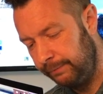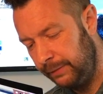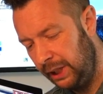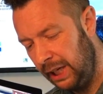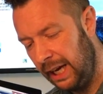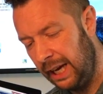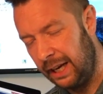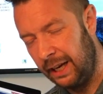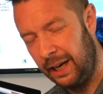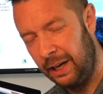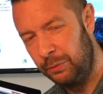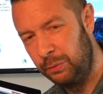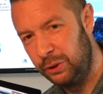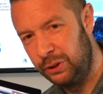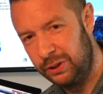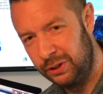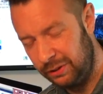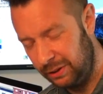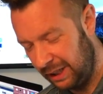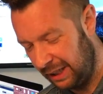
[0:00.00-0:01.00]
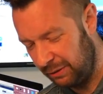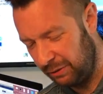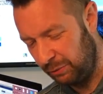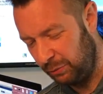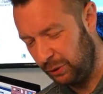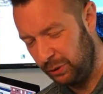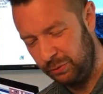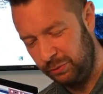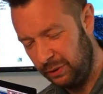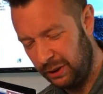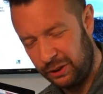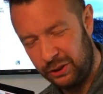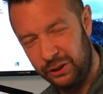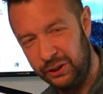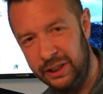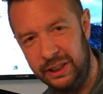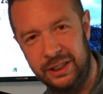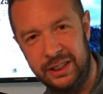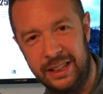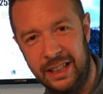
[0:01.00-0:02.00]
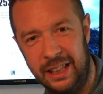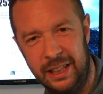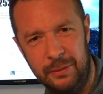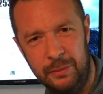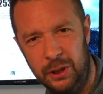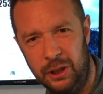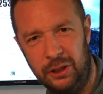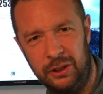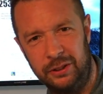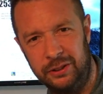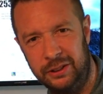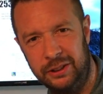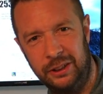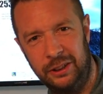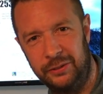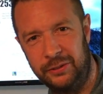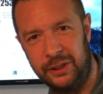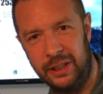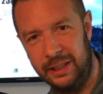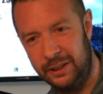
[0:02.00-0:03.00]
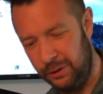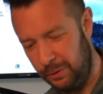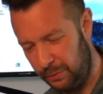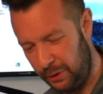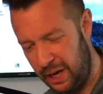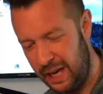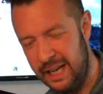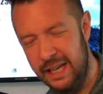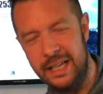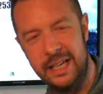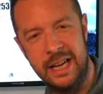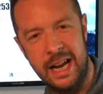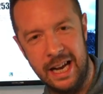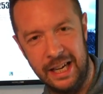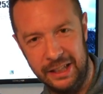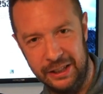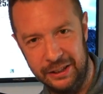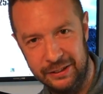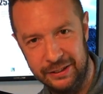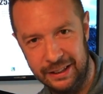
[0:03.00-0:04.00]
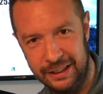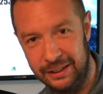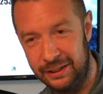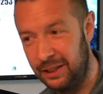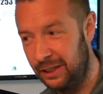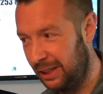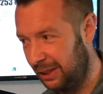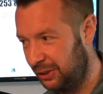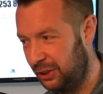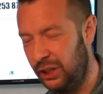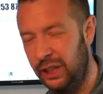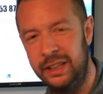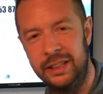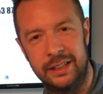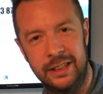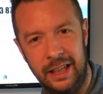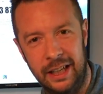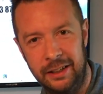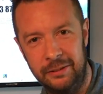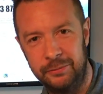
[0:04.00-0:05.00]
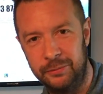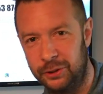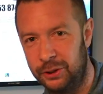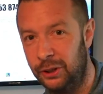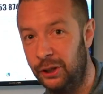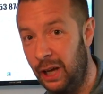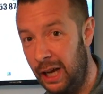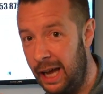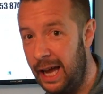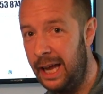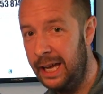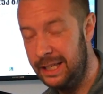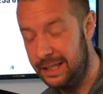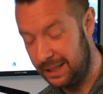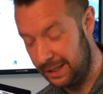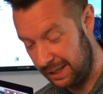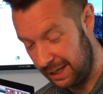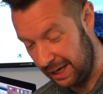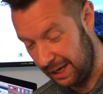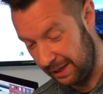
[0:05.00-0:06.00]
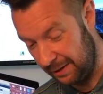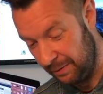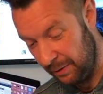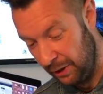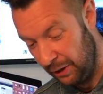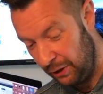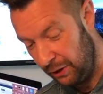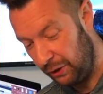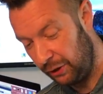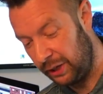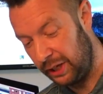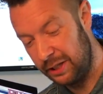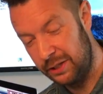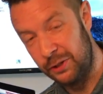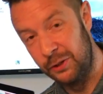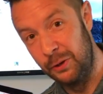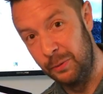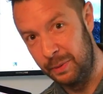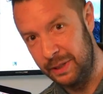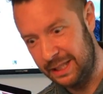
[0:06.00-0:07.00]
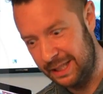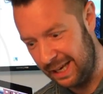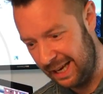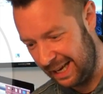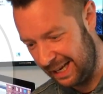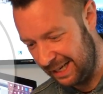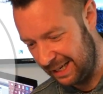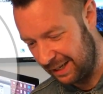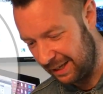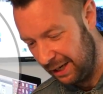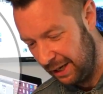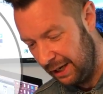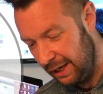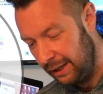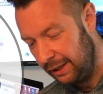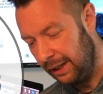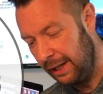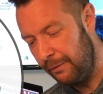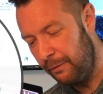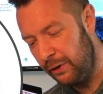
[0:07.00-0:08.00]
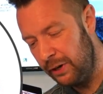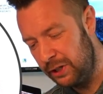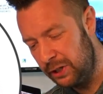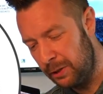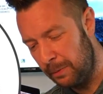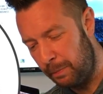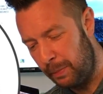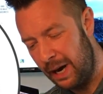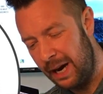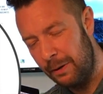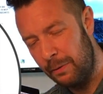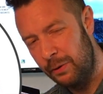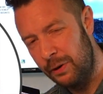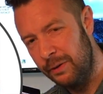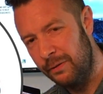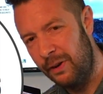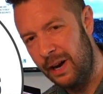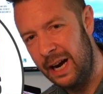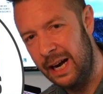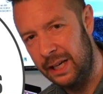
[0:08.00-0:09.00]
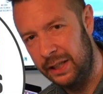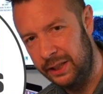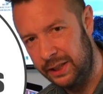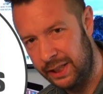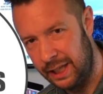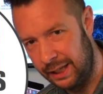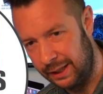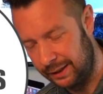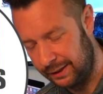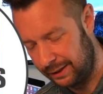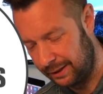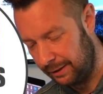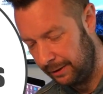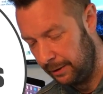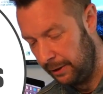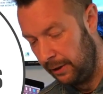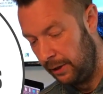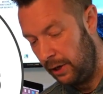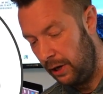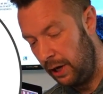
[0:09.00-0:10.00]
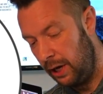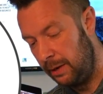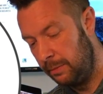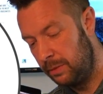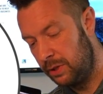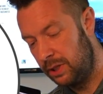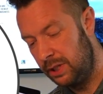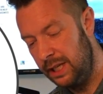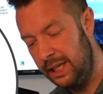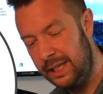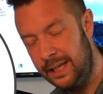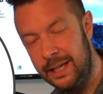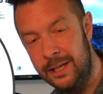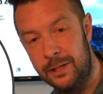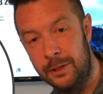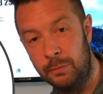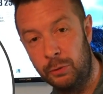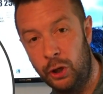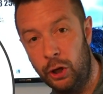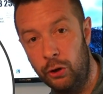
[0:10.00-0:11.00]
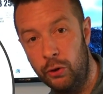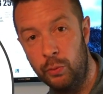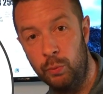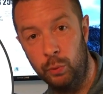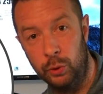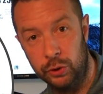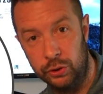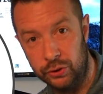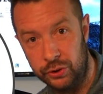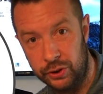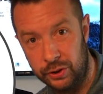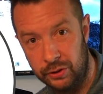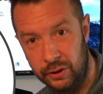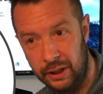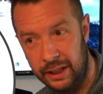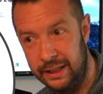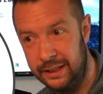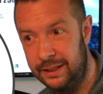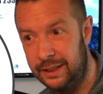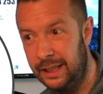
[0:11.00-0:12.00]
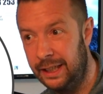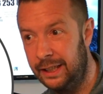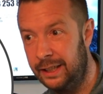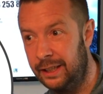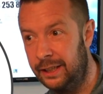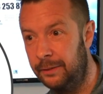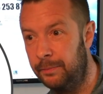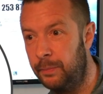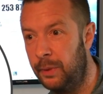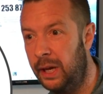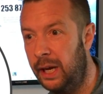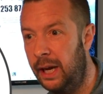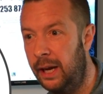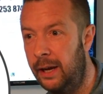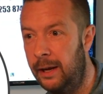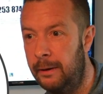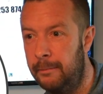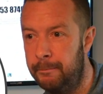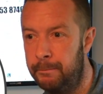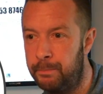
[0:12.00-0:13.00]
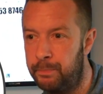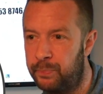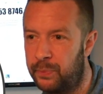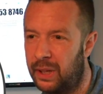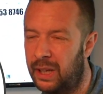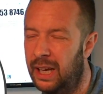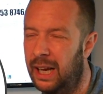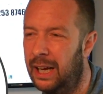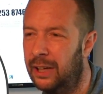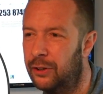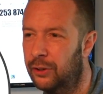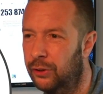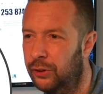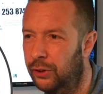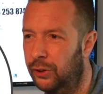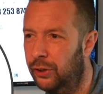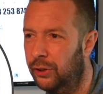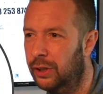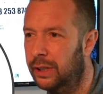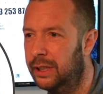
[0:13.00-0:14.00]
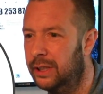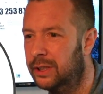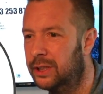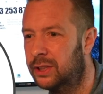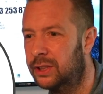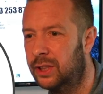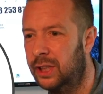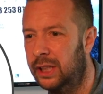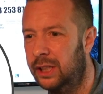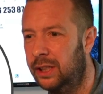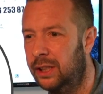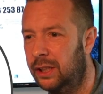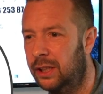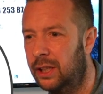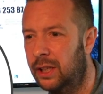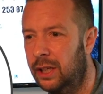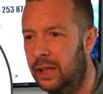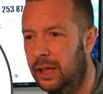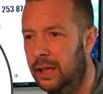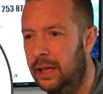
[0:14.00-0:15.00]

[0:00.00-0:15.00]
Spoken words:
yeah, I don't need to say any more. I've said number 8 and 9. I'll change that. So 8 and 9. Okay, so number 10, leverage the power of hashtags. Sneak in some current ones. Let's say that, I don't know, let's think